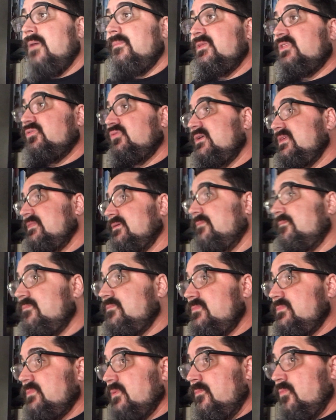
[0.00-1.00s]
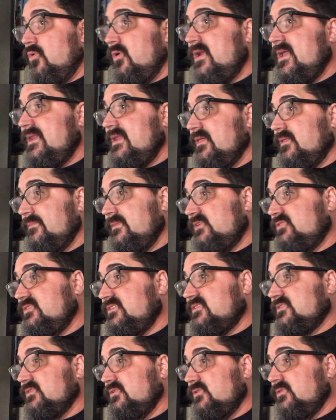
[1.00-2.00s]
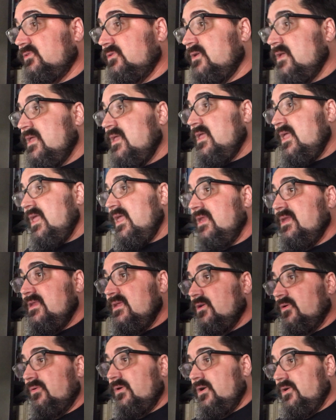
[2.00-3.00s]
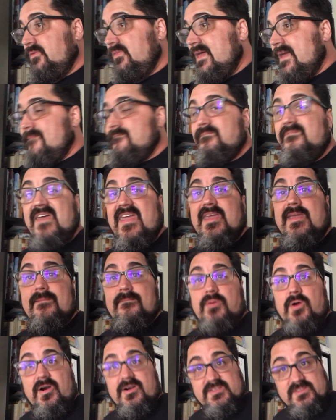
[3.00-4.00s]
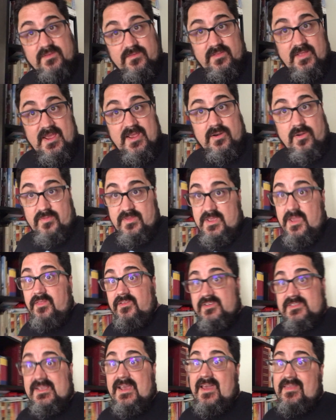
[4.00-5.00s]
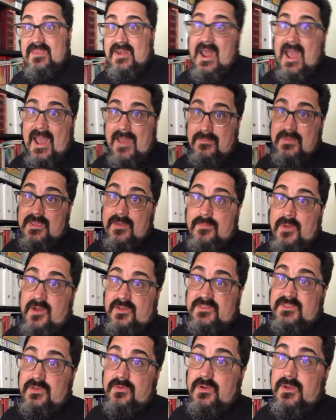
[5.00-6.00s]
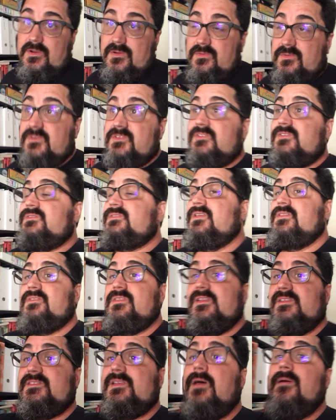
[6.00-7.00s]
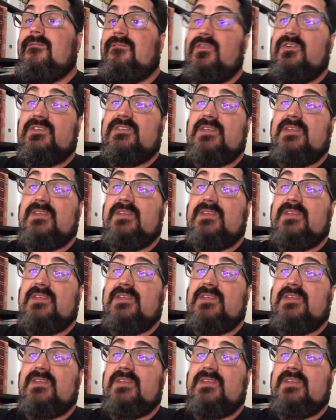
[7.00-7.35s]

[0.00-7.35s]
Between the Moorhead Elementary School and Neal Road, that vacant parcel of land on the other side that IBM also owns, that's up for